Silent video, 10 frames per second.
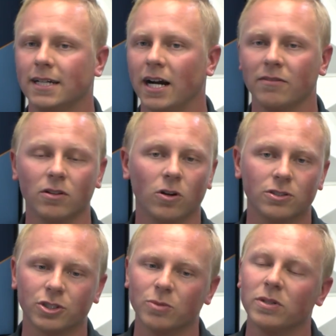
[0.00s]
I have a
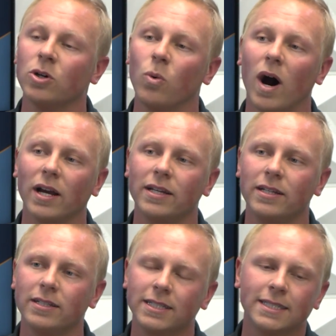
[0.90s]
large group in
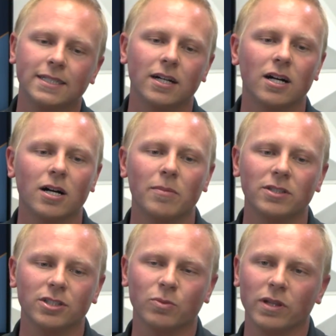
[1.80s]
Hawaii. And
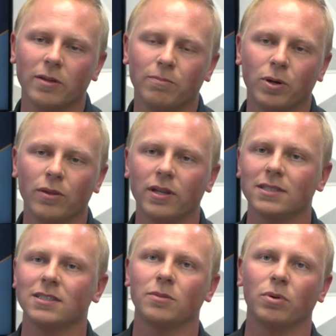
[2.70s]
just when they put
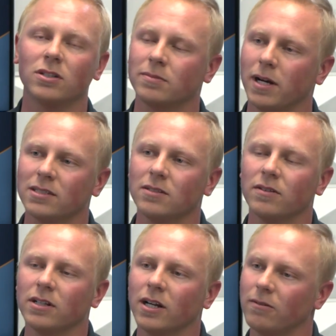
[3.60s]
things into perspective,
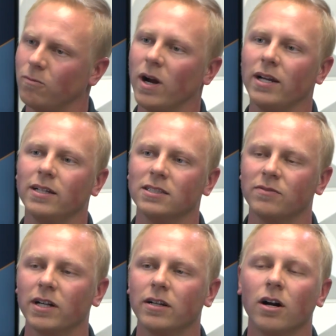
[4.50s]
they're right, it's
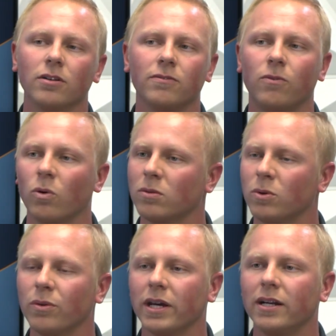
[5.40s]
very
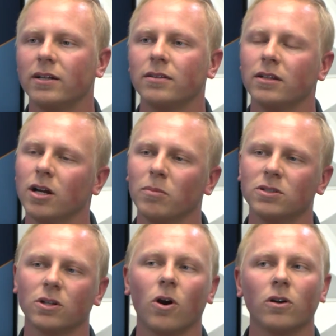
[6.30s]
unaffordable there. The
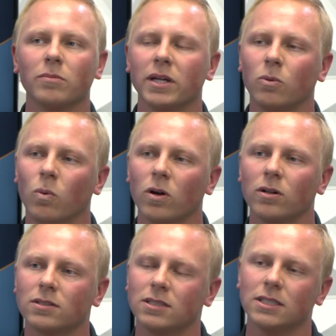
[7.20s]
numbers are hard to make
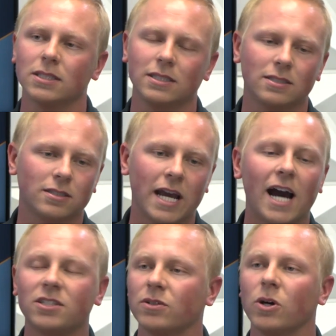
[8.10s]
work to
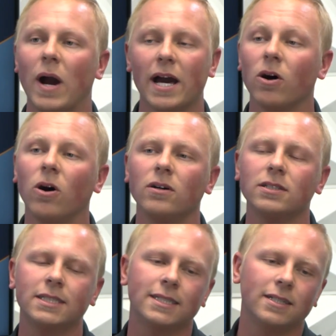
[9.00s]
cash flow at all.